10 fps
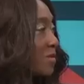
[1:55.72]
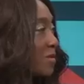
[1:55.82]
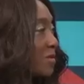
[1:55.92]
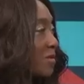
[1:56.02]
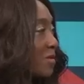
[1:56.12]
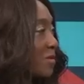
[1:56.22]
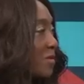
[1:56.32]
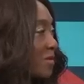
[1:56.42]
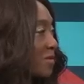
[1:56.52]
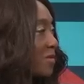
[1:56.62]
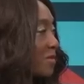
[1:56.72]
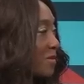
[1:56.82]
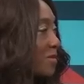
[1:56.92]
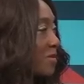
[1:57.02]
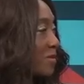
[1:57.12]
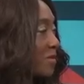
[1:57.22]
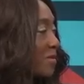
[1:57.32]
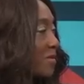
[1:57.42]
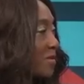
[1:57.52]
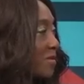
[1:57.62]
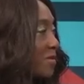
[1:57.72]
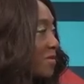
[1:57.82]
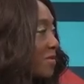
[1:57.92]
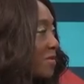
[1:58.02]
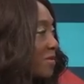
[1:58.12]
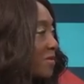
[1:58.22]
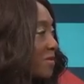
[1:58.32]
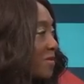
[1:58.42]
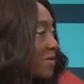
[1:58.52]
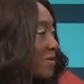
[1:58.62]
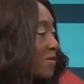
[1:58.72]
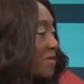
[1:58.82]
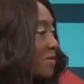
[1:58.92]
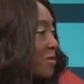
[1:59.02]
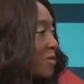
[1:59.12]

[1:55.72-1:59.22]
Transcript: No words are spoken by the person on screen.